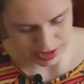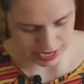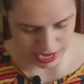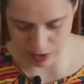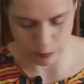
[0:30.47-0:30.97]

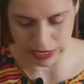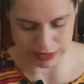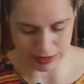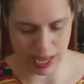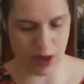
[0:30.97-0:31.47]
I can't wait.
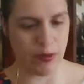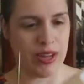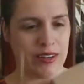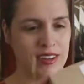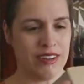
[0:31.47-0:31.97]

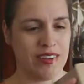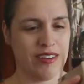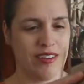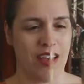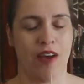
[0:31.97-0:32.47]

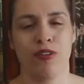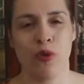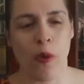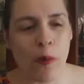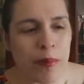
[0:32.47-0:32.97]
I was
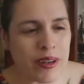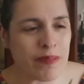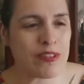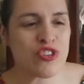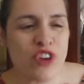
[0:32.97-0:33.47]
hoping it
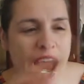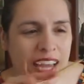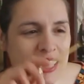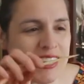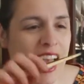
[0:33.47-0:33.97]
was
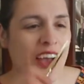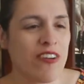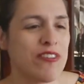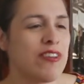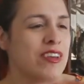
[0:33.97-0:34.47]
tracking it
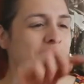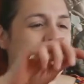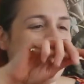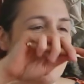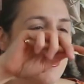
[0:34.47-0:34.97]
down
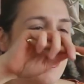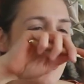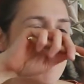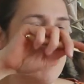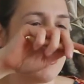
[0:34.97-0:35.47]

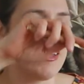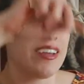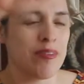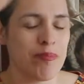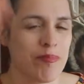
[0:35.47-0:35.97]
on
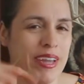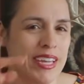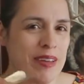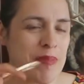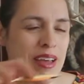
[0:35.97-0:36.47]
my
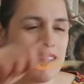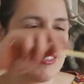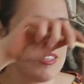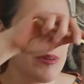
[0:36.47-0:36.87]
email to see